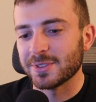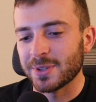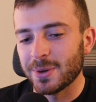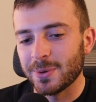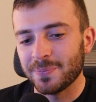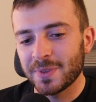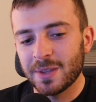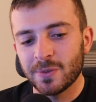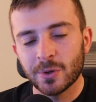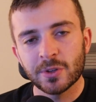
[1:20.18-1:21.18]
So,
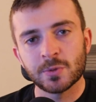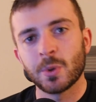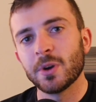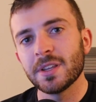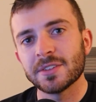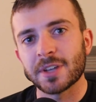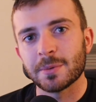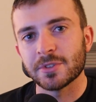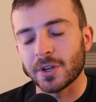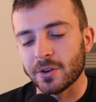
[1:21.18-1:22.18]
if you're exploring the
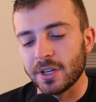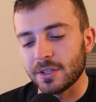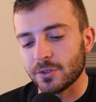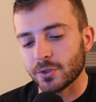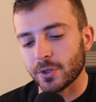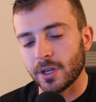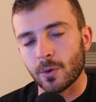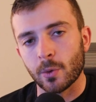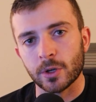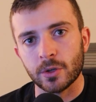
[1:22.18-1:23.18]
cybersecurity industry
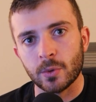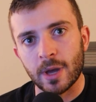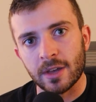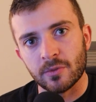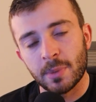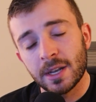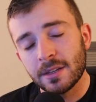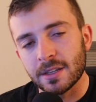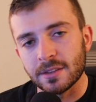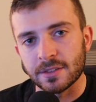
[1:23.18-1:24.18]
or you have
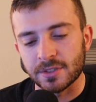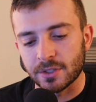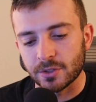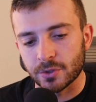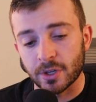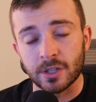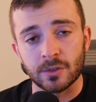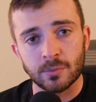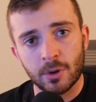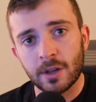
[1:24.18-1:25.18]
been in this industry and
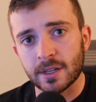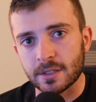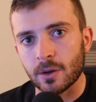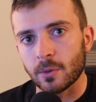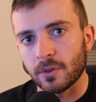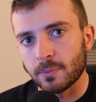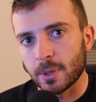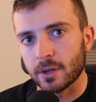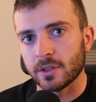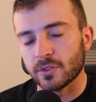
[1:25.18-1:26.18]
you've probably dealt with
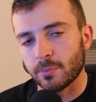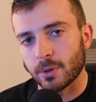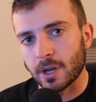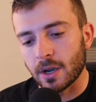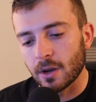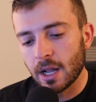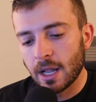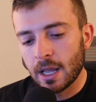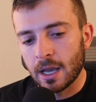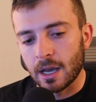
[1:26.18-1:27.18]
periods of burnout,
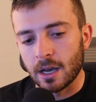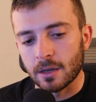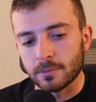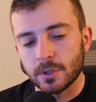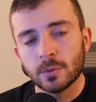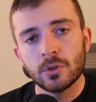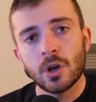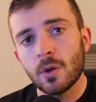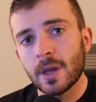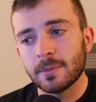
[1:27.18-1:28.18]
um, you will
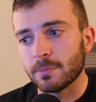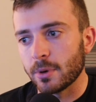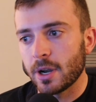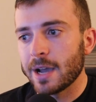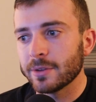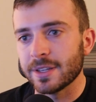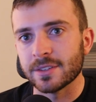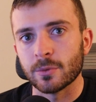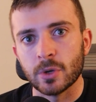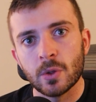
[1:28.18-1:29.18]
know that burnout is
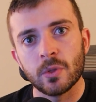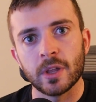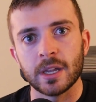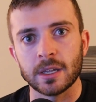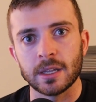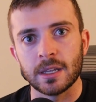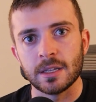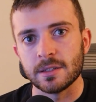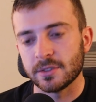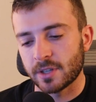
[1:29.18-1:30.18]
a real thing
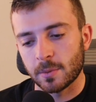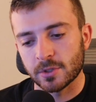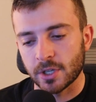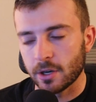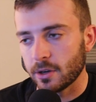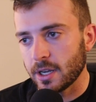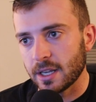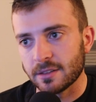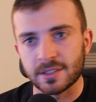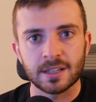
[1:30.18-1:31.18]
in cybersecurity
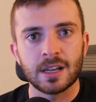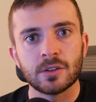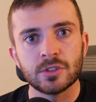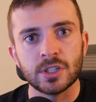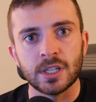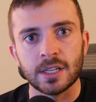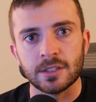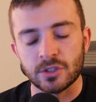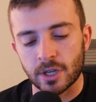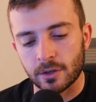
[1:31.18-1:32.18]
and technology
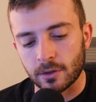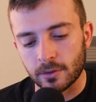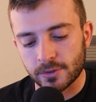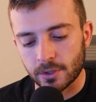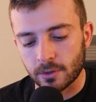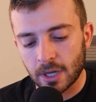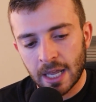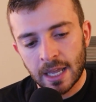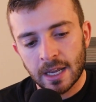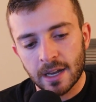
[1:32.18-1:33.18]
in general. So,
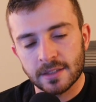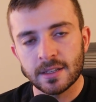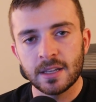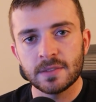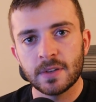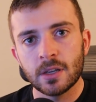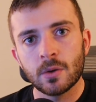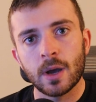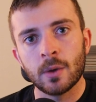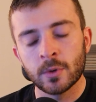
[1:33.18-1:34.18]
in today's
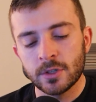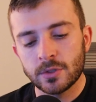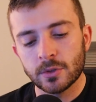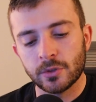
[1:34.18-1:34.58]
video, I wanted to